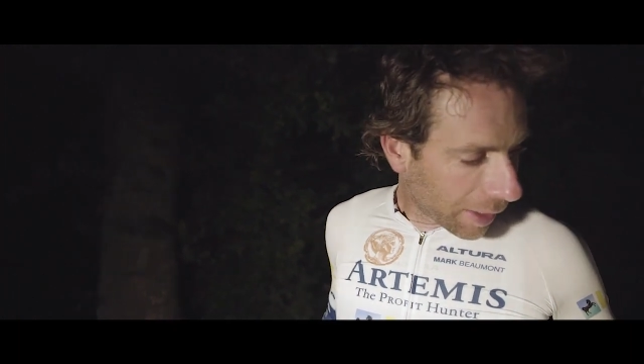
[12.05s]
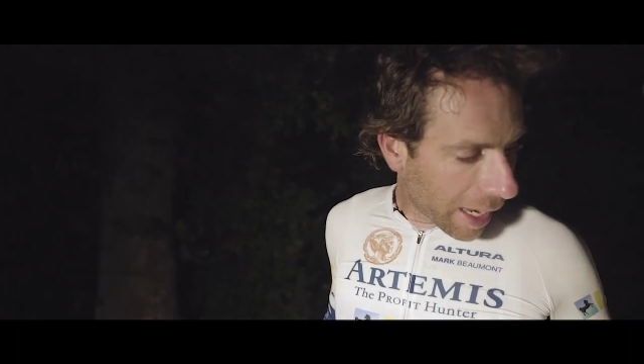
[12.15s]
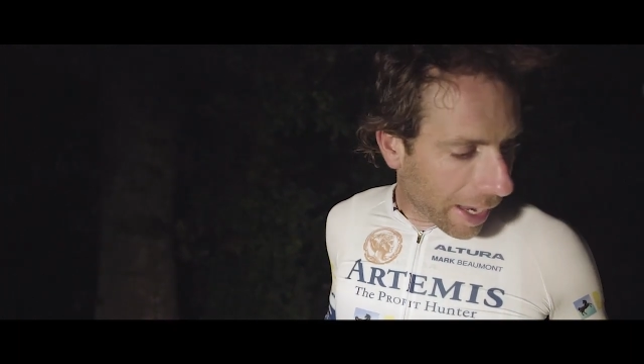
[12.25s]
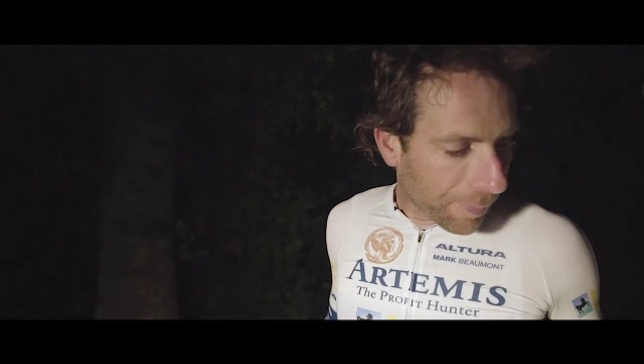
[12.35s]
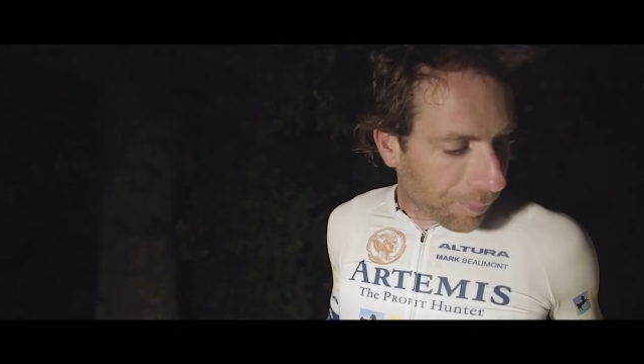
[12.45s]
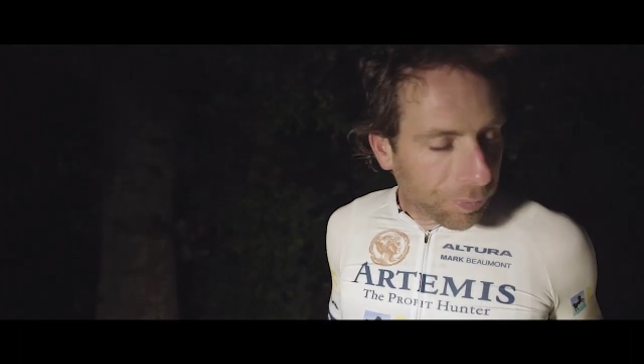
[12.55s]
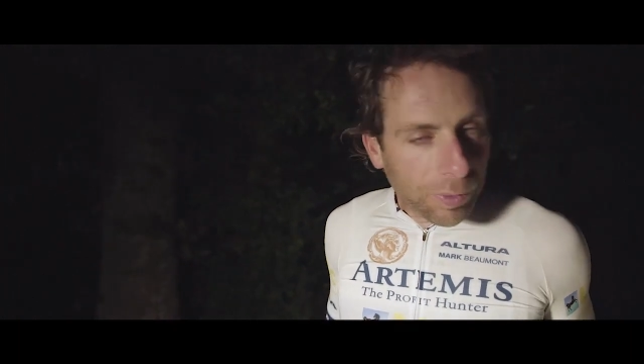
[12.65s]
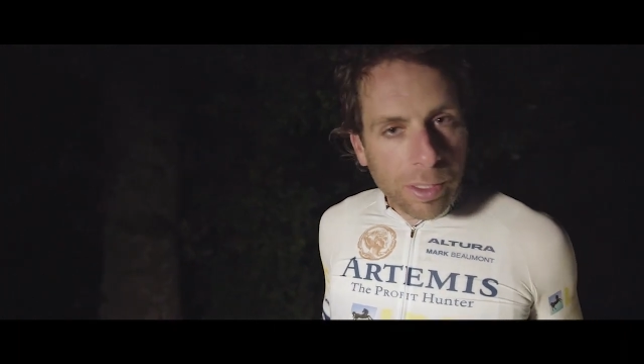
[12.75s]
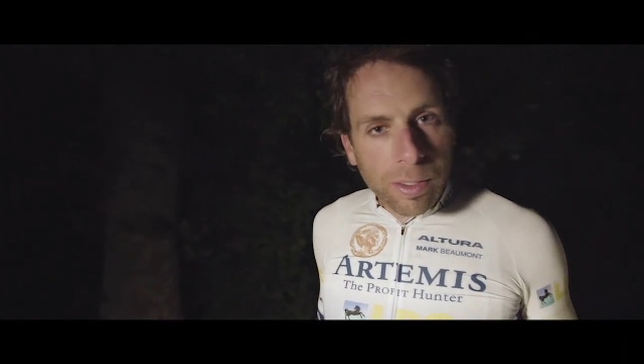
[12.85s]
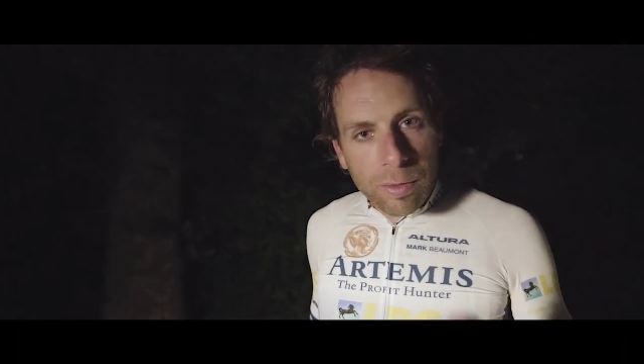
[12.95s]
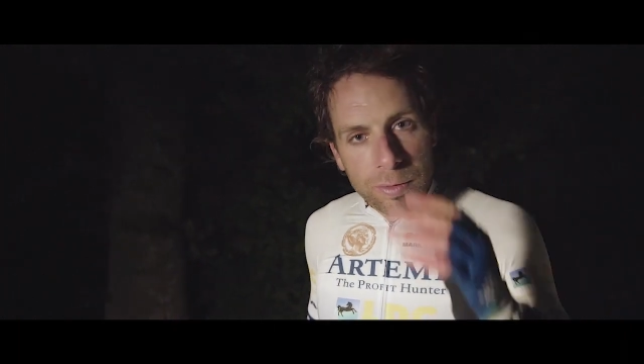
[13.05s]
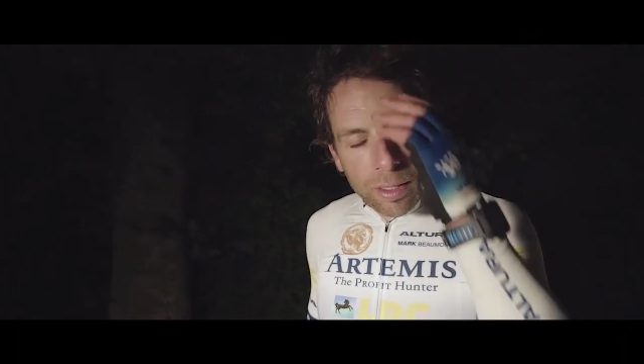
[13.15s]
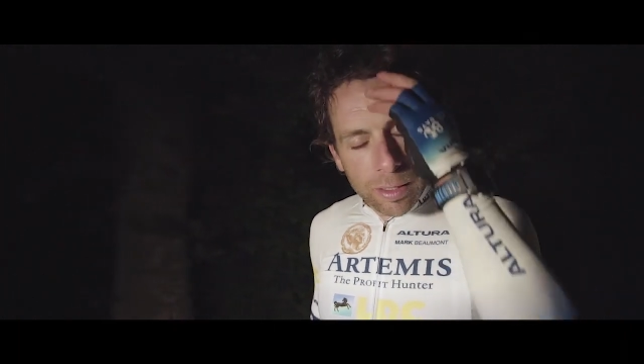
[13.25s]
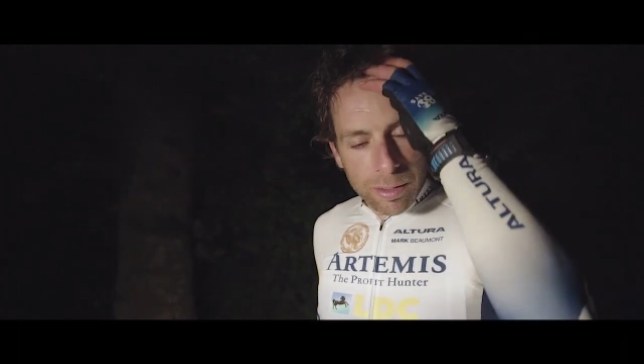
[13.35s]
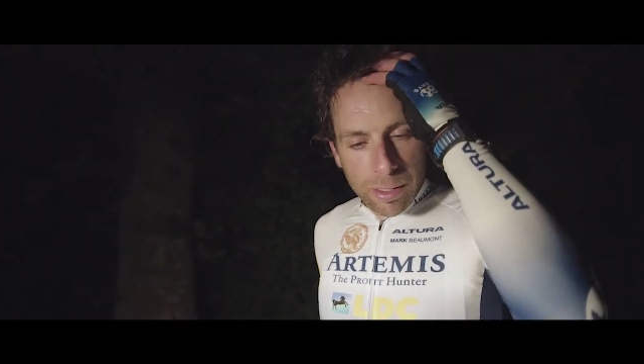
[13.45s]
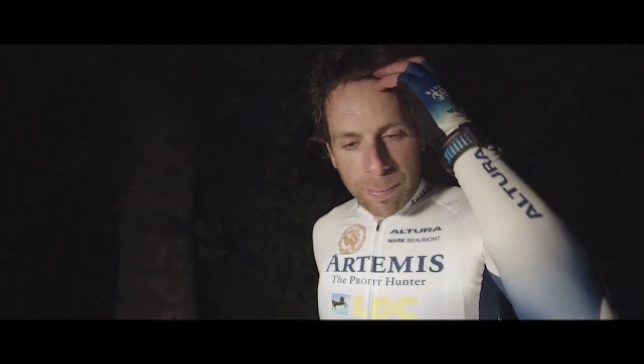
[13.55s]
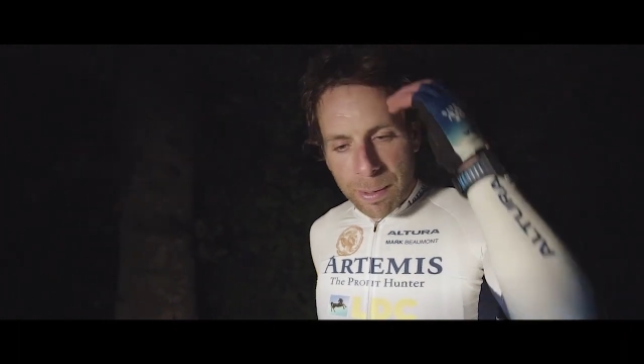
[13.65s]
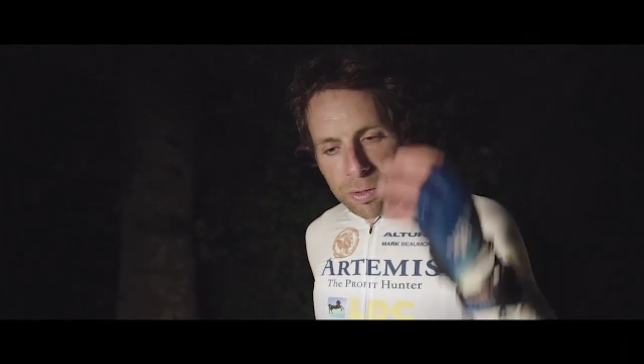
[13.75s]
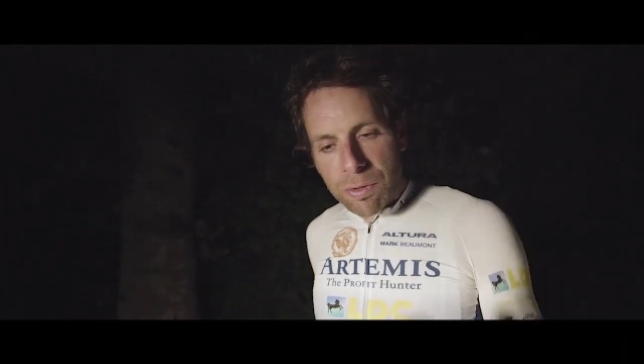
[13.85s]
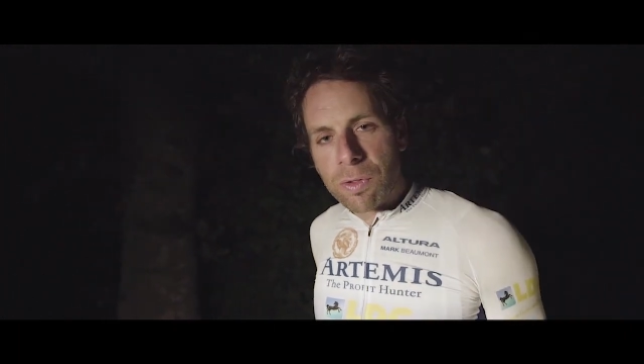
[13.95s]
Um, done
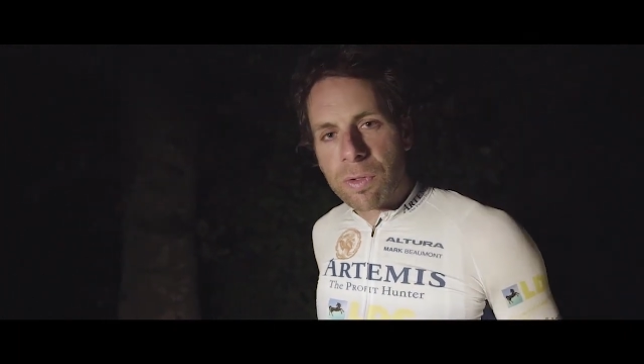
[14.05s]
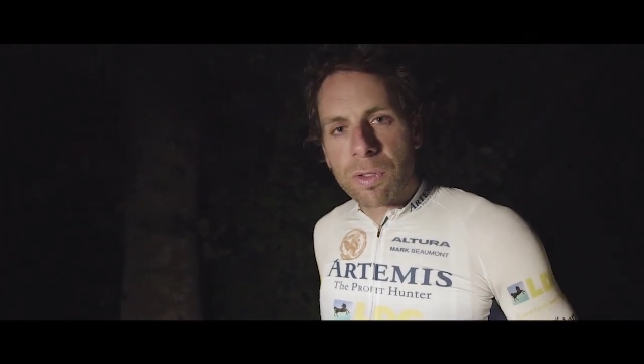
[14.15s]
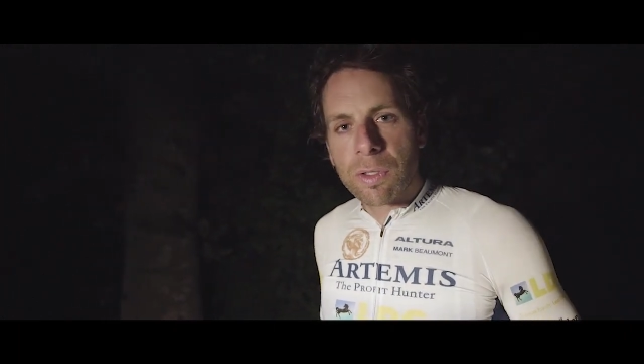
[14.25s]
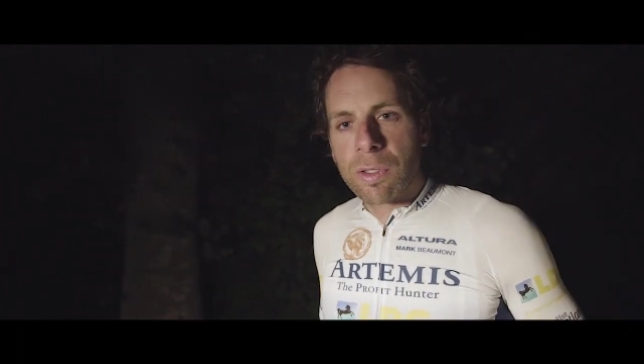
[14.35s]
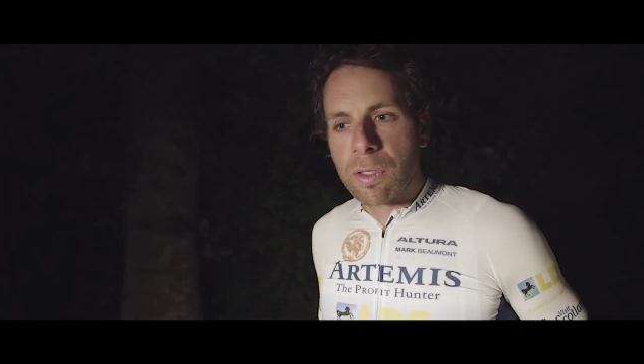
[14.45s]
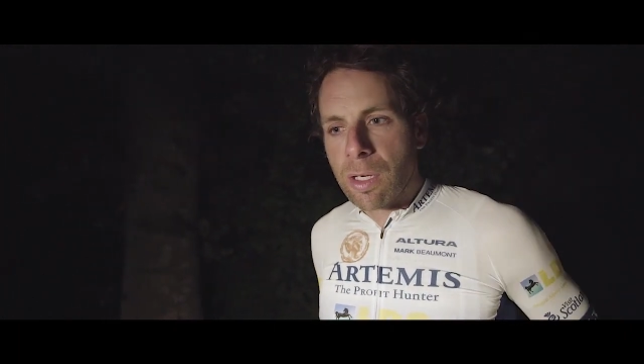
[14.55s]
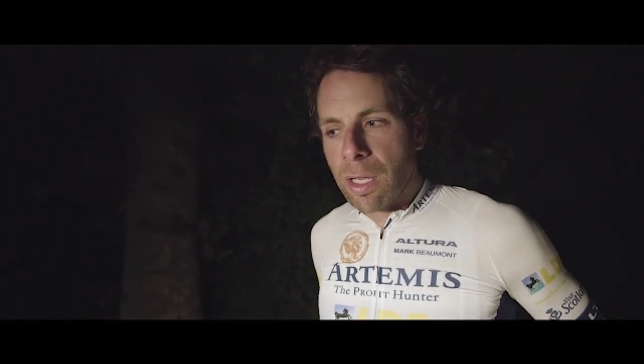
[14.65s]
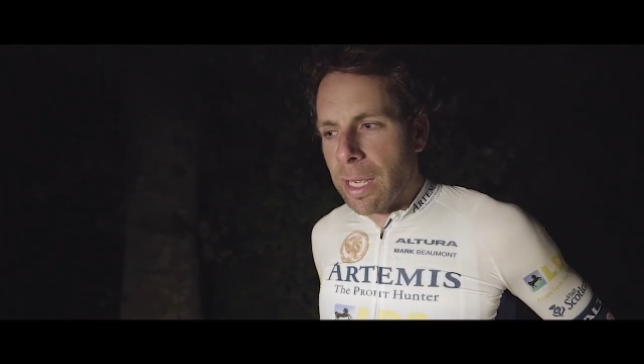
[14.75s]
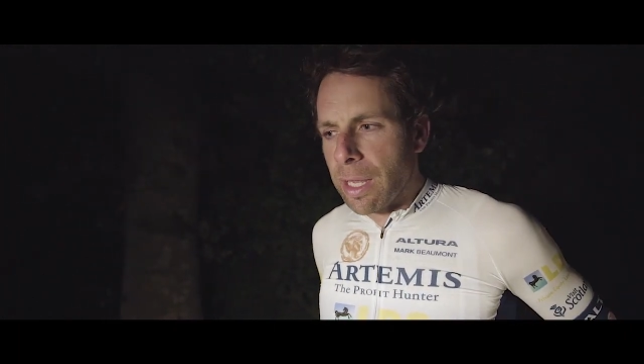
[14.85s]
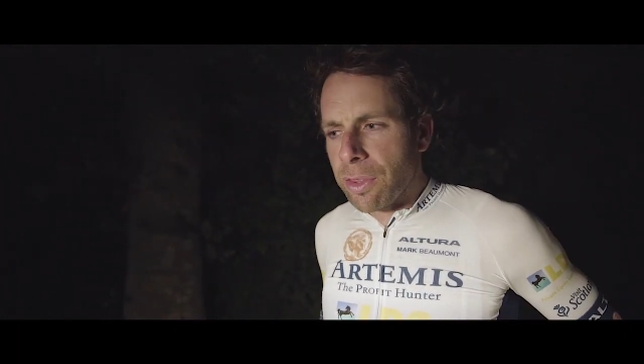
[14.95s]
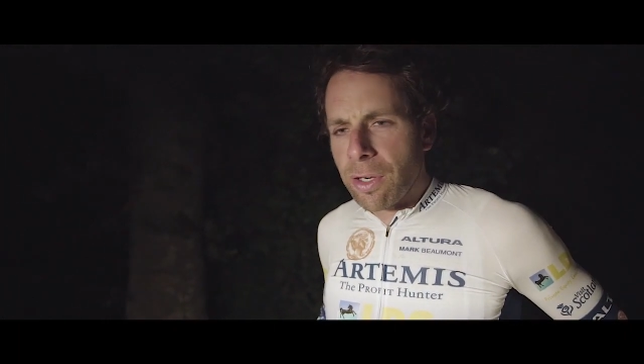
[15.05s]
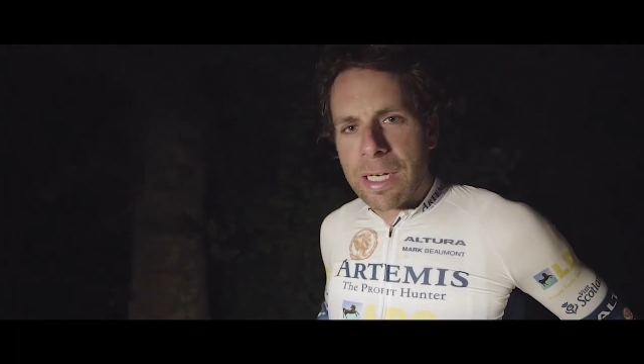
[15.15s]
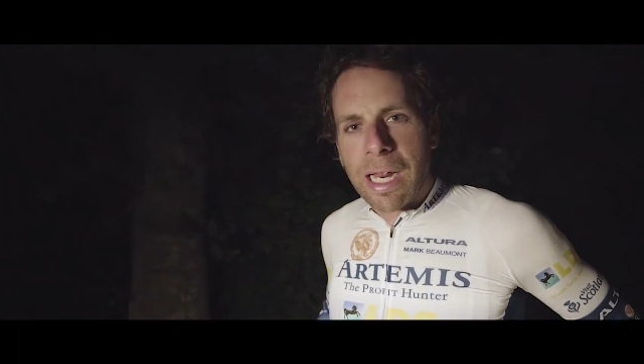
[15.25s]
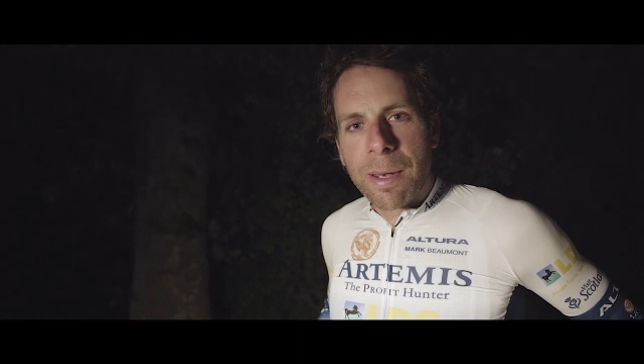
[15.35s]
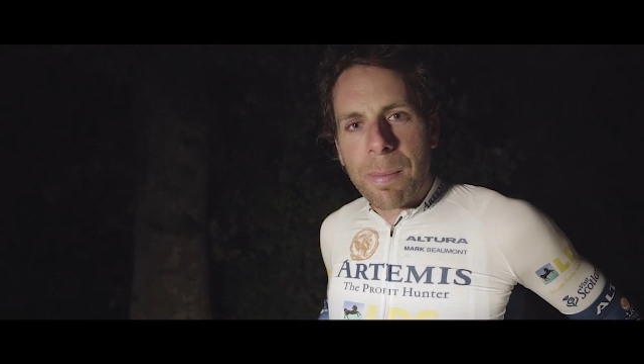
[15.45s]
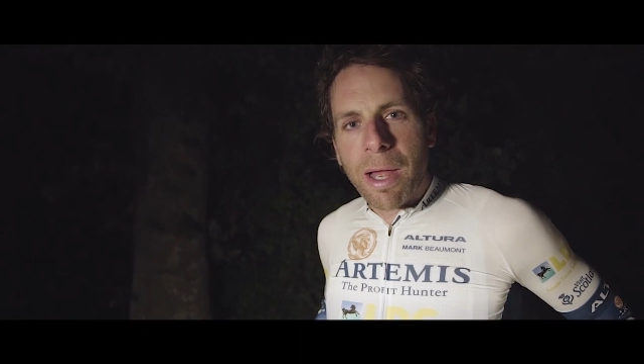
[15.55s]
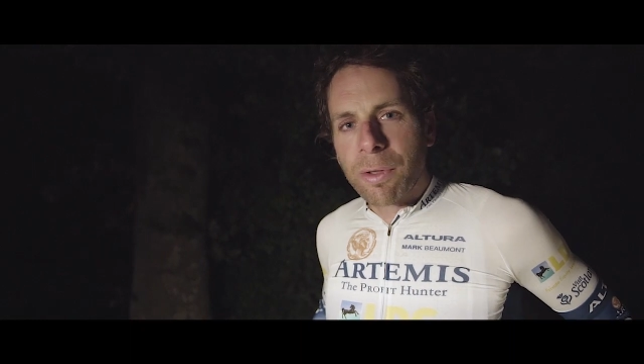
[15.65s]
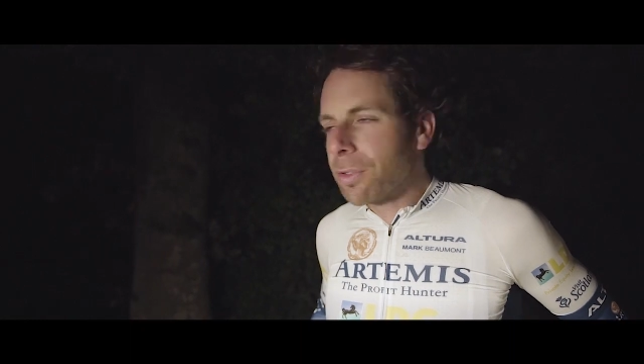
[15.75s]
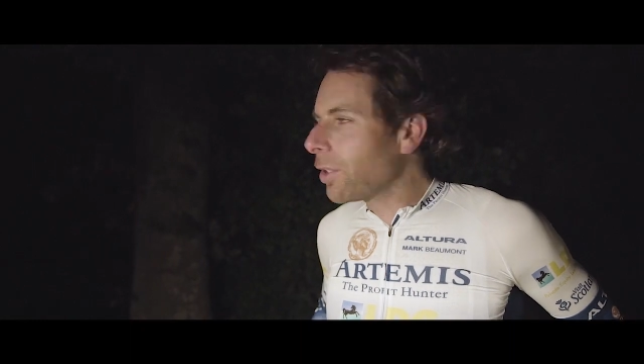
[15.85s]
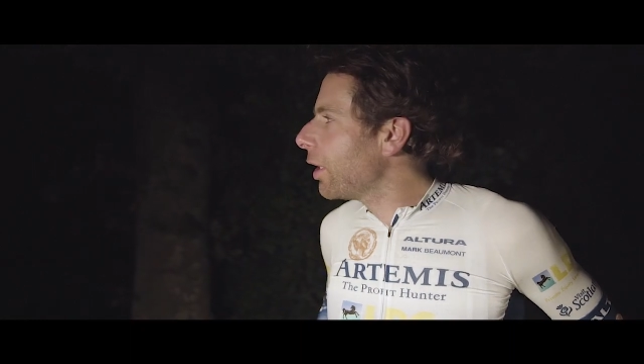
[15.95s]
about 239 uh,
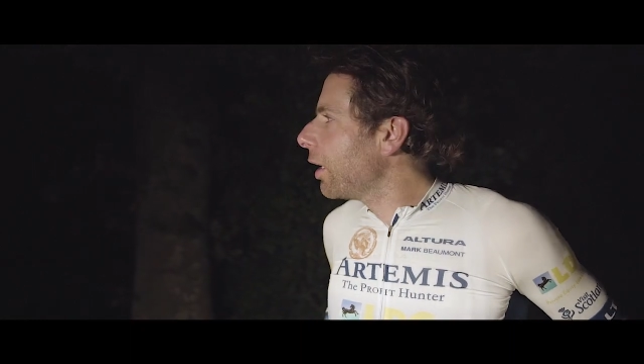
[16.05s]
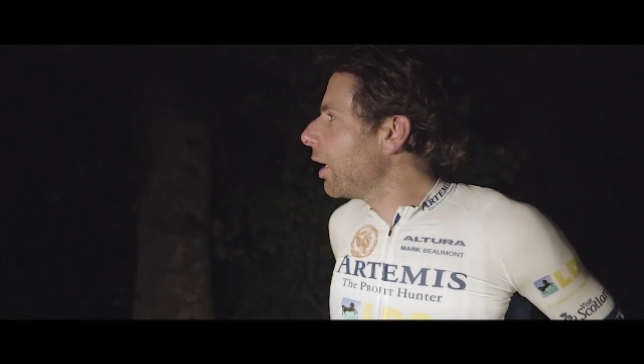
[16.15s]
miles.